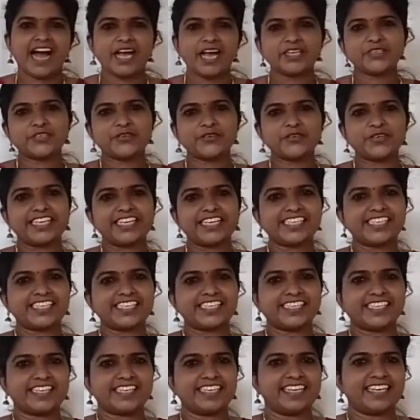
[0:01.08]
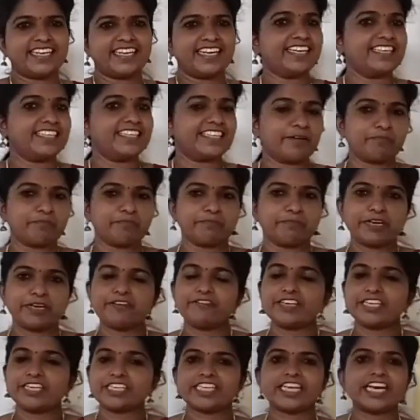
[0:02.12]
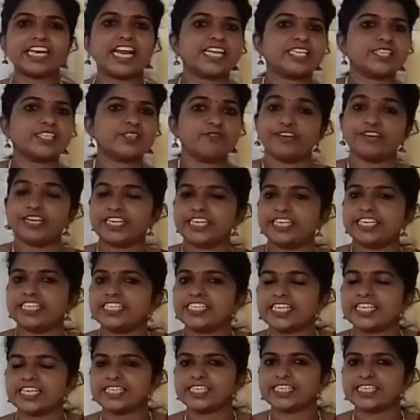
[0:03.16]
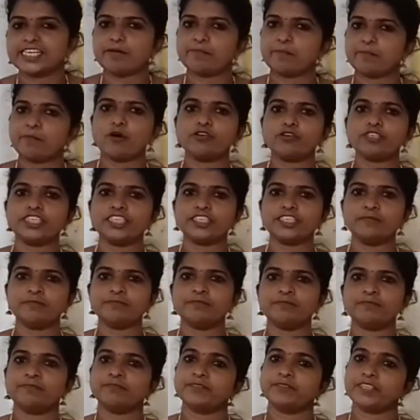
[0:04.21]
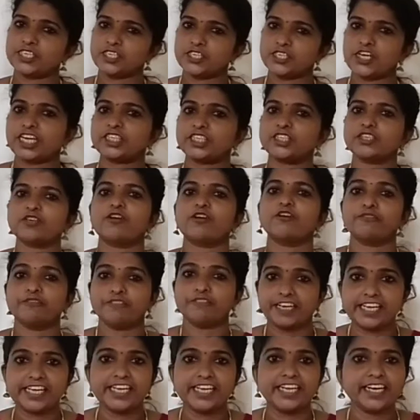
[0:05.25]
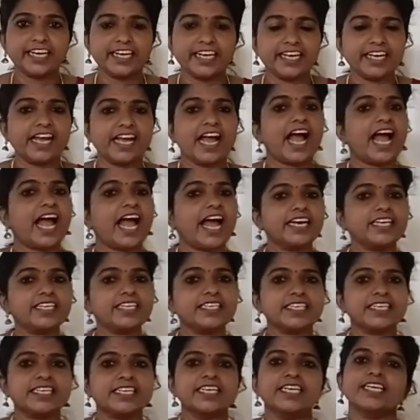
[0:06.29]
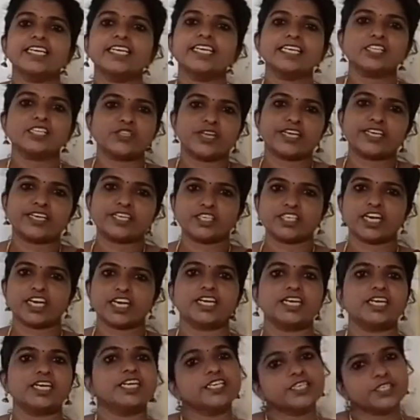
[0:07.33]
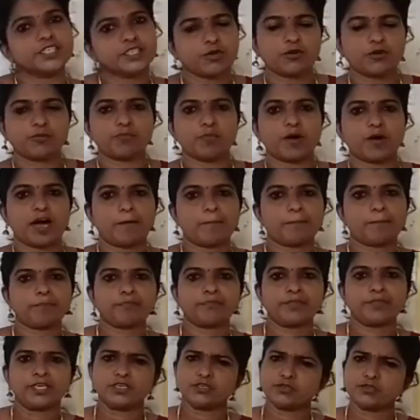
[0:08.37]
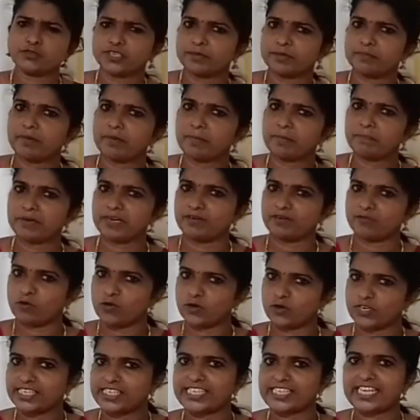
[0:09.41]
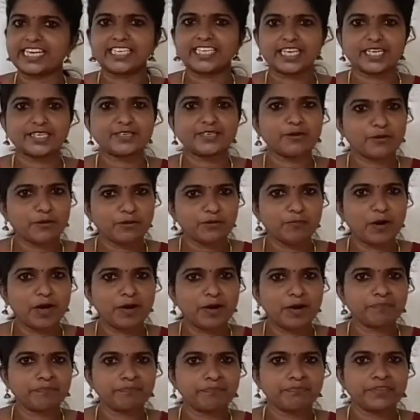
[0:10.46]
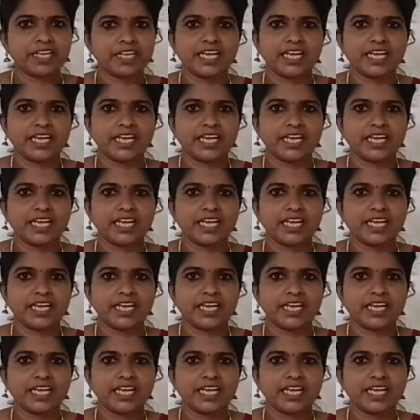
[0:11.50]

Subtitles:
Hi students, in the previous class we discussed about the structure of DNA and central dogma. Do you remember what is central dogma?